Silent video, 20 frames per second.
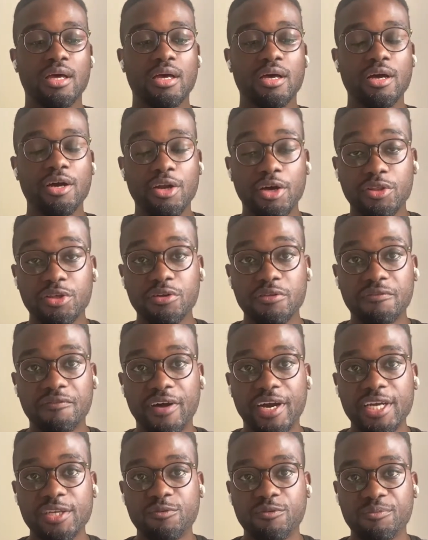Another
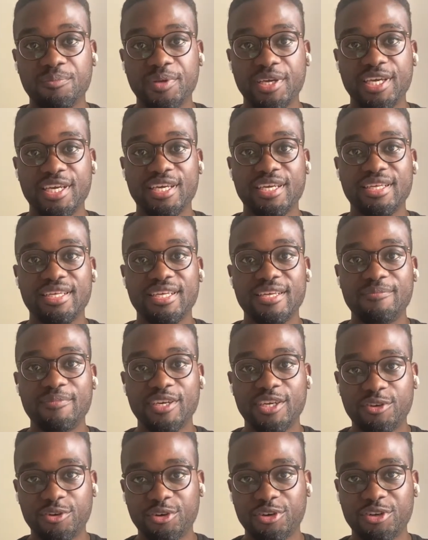advice would
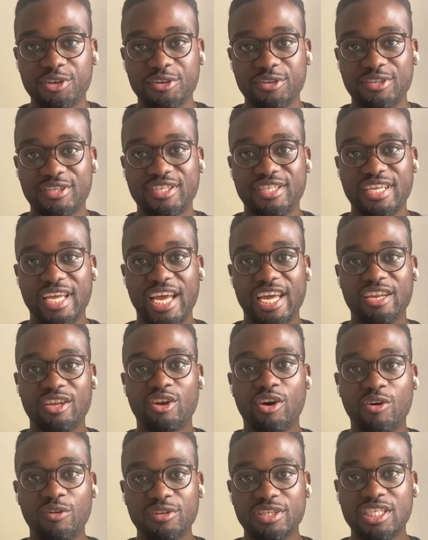be curious and
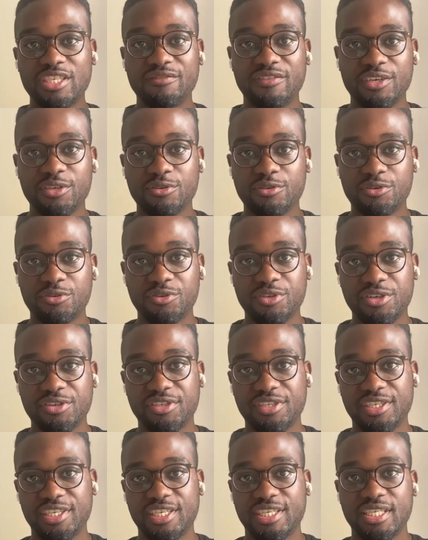cultivate your
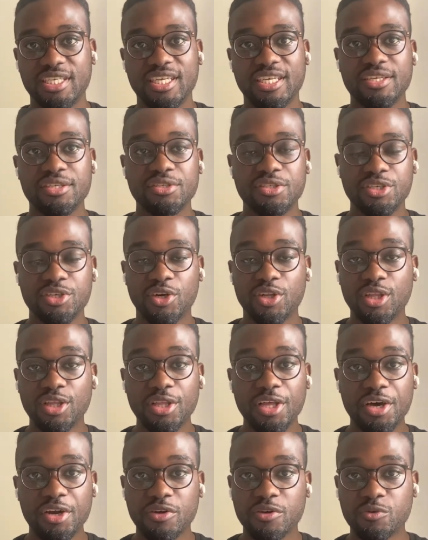curiosity. So there are a
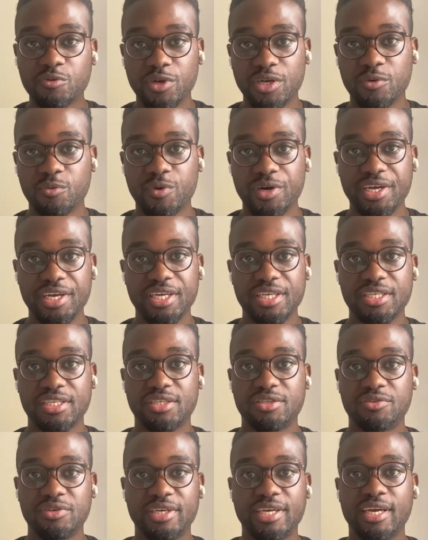lot of great
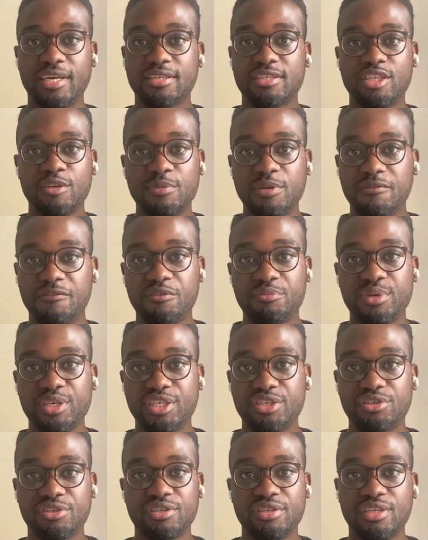ways to get some
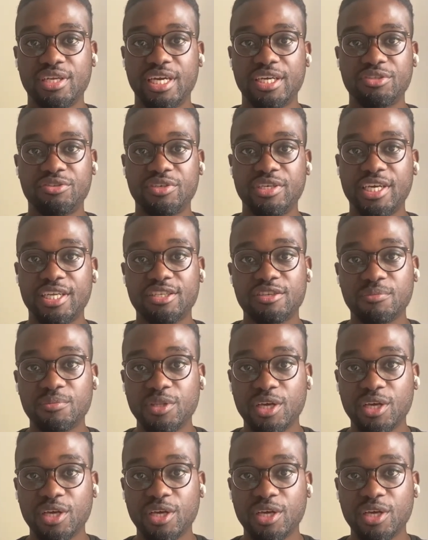information and to get some